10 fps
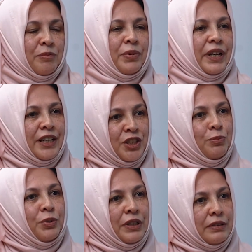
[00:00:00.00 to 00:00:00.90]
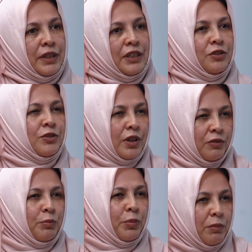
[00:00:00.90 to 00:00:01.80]
but actually putting tech to
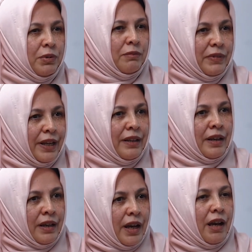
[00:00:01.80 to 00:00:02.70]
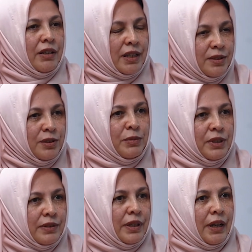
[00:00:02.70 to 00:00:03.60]
solve the problem that our
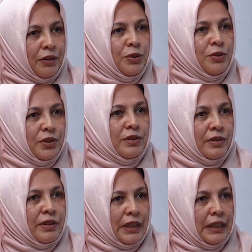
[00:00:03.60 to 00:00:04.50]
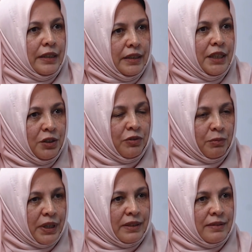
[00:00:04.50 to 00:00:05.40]
customers and our users really need
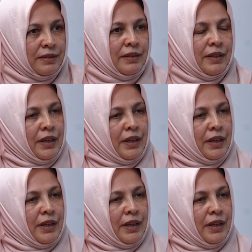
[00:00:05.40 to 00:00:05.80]
from us.